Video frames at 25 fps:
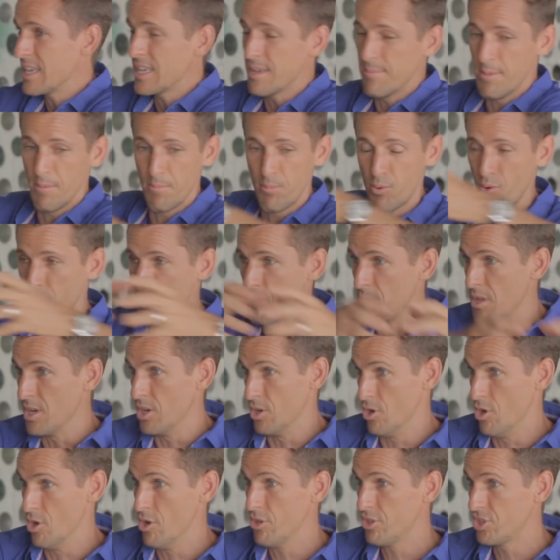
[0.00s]
him and put him in
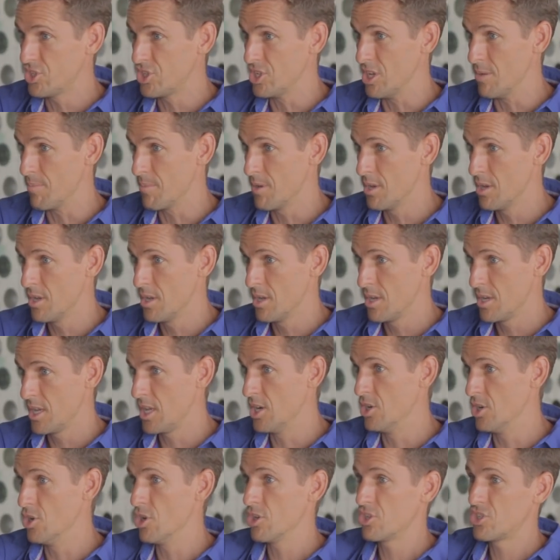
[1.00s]
an
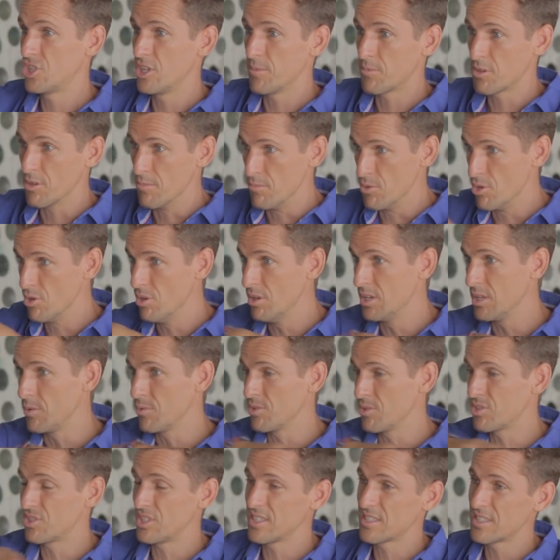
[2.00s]
Earthship community
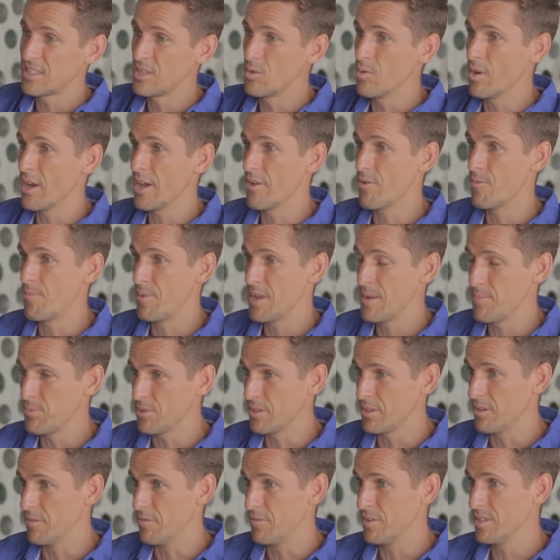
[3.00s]
with 60 to 100 people
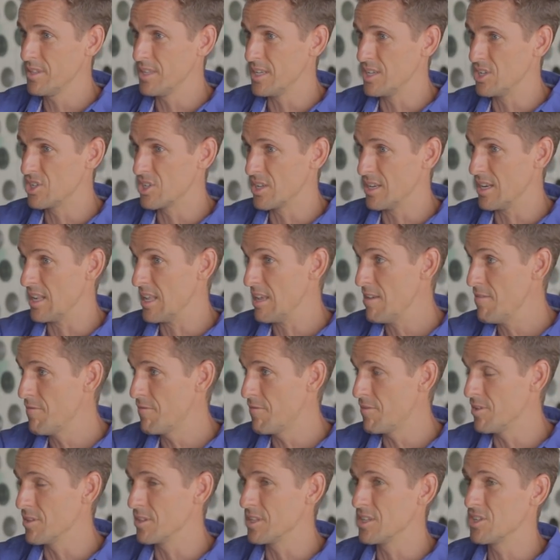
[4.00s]
in a village, in an Eve
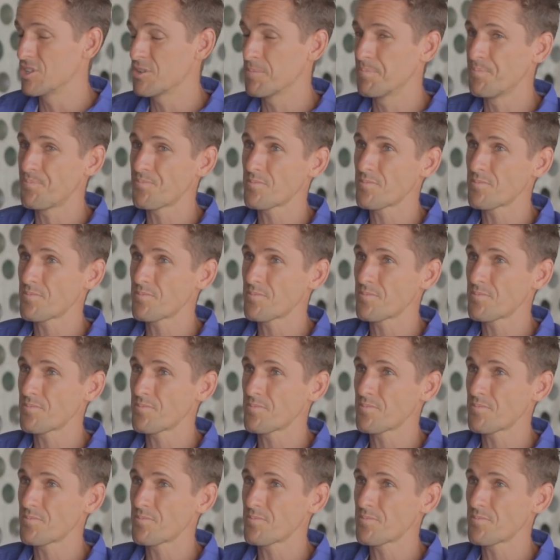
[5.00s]
village,